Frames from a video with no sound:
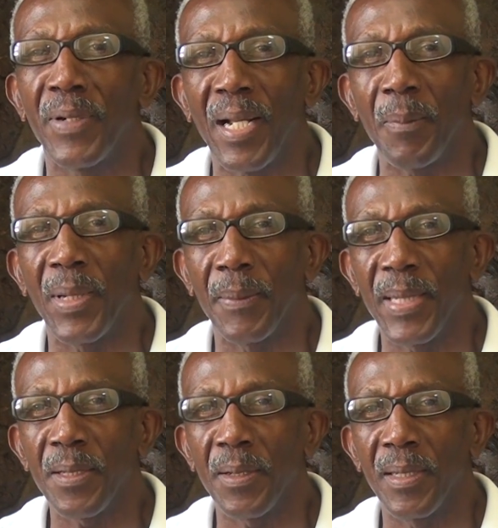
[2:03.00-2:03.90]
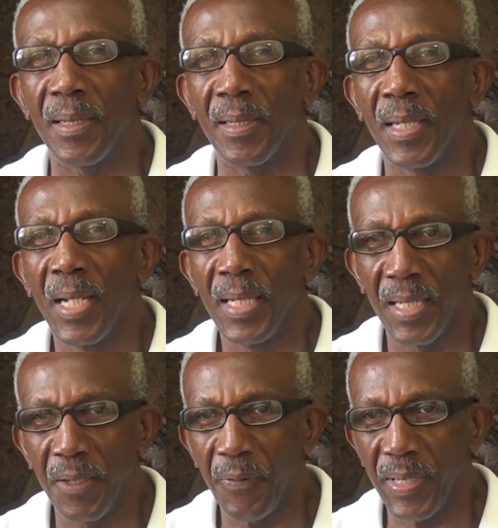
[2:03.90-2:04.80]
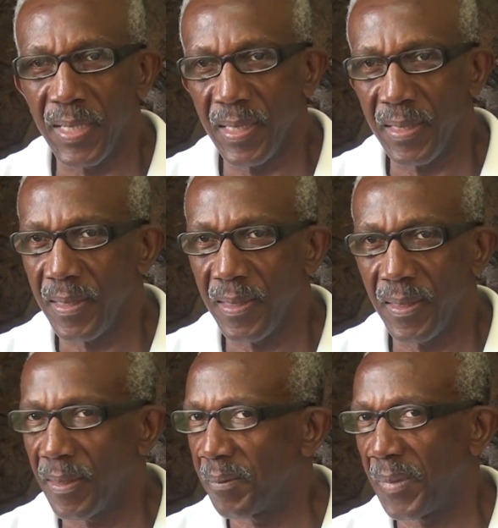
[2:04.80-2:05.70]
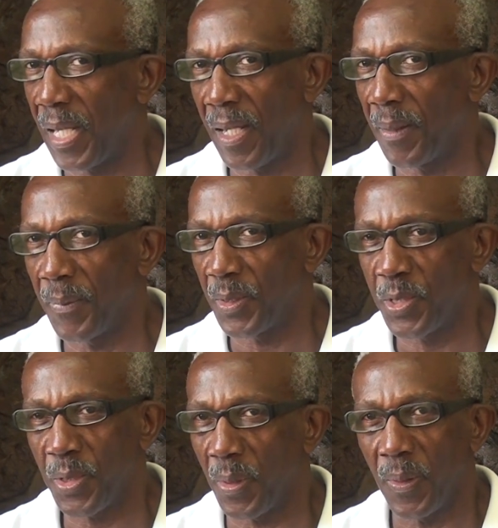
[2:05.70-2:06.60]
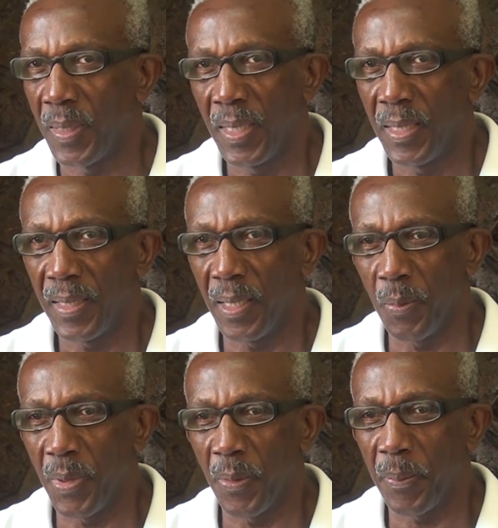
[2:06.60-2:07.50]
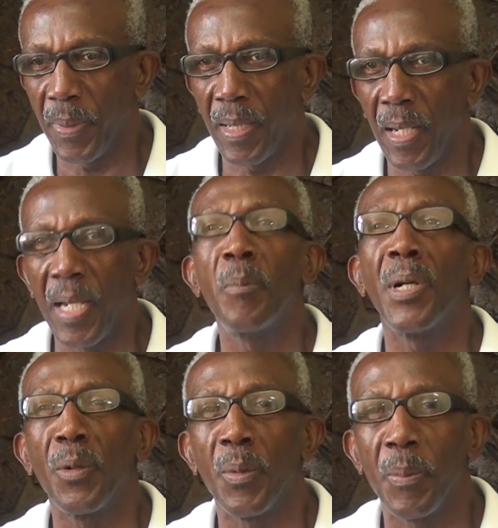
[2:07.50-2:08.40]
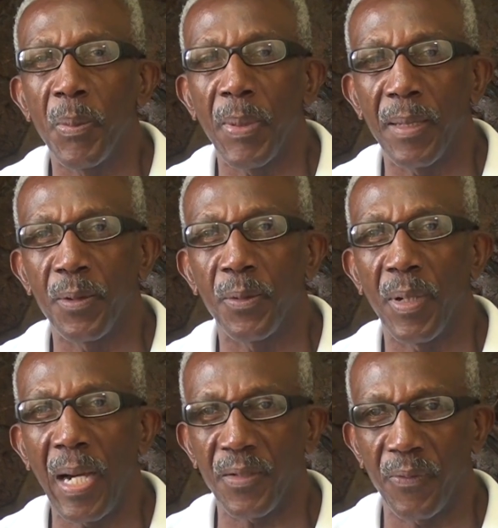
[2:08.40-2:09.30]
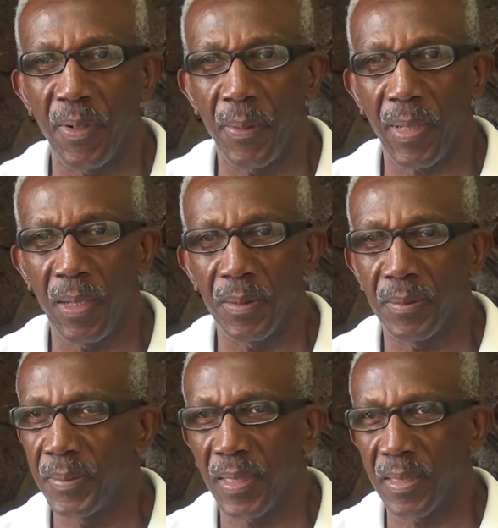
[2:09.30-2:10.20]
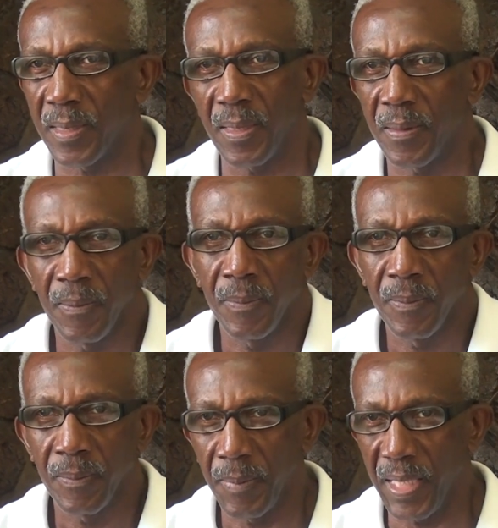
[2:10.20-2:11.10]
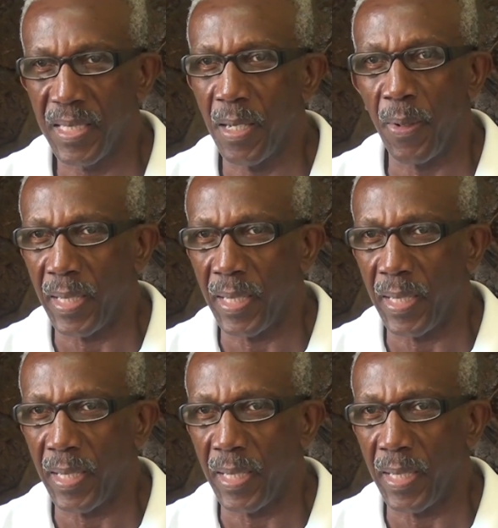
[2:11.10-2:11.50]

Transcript: for that based on the, the differences. I'm not sure. They would be, anybody would be prepared to ask for a recount because but it's there,